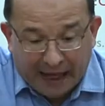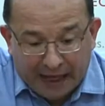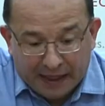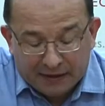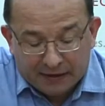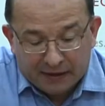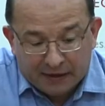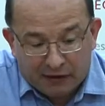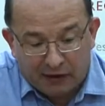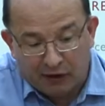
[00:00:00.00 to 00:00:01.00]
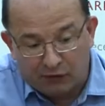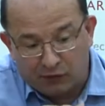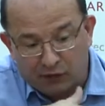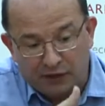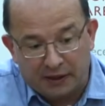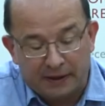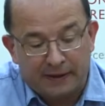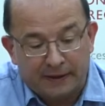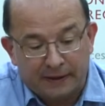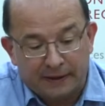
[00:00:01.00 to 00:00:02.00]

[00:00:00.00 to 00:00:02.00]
And for the